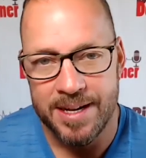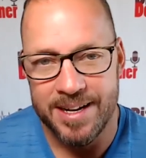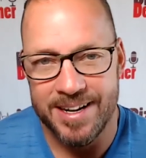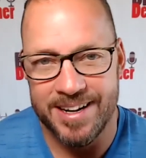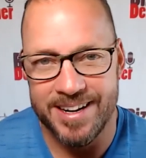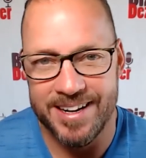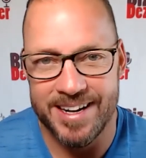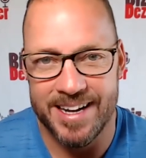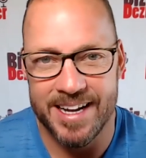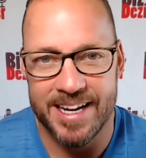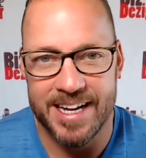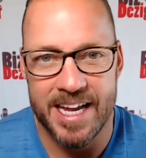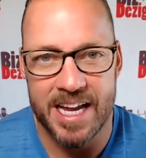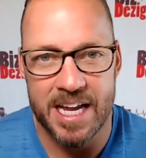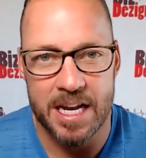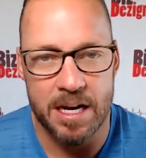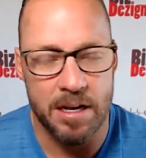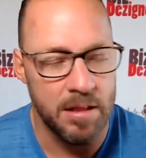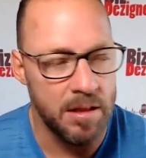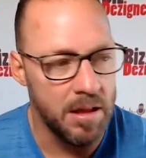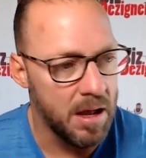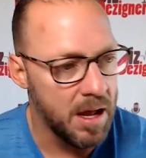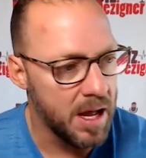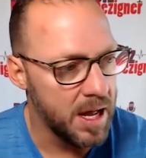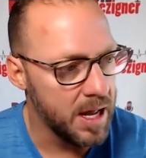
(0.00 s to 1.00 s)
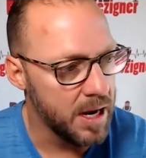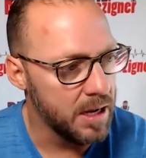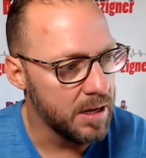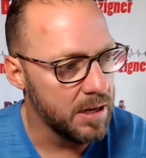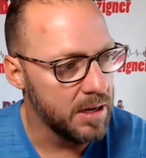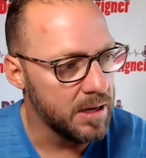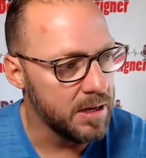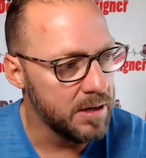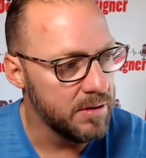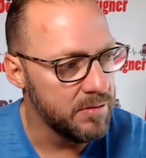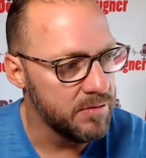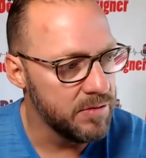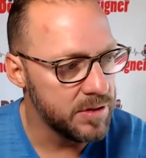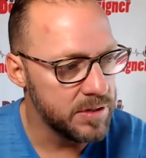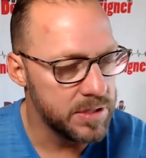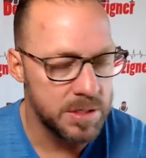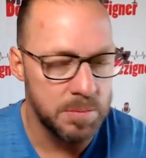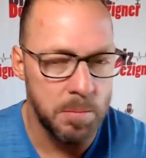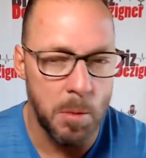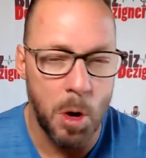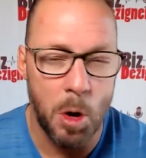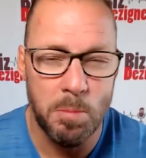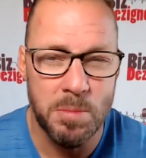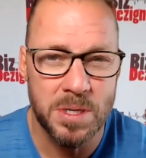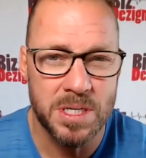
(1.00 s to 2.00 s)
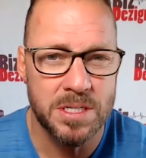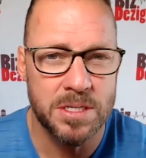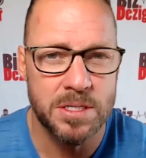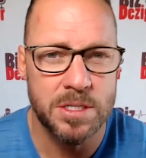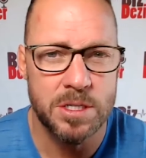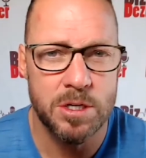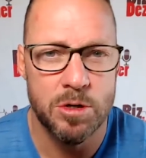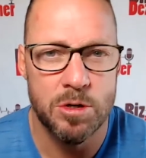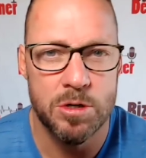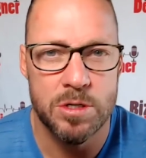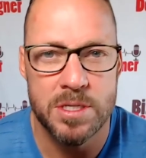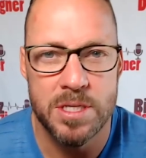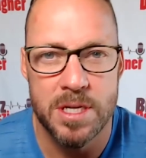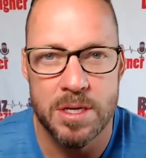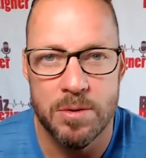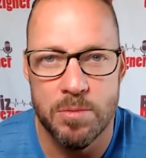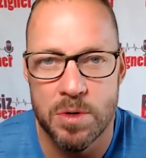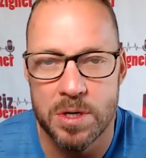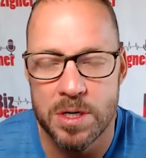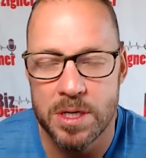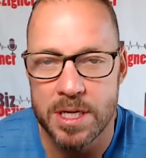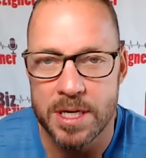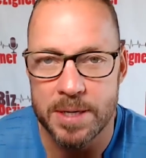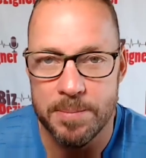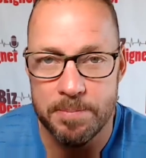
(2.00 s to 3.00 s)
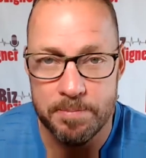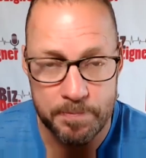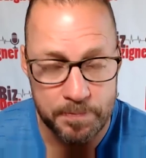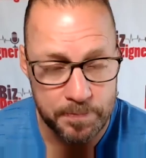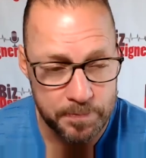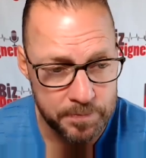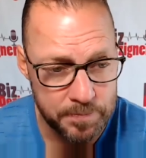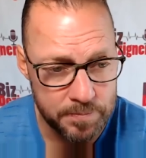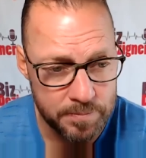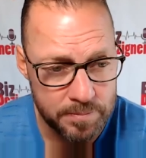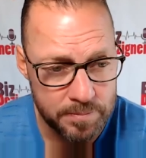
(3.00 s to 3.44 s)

again, a lot of small business owners, they really,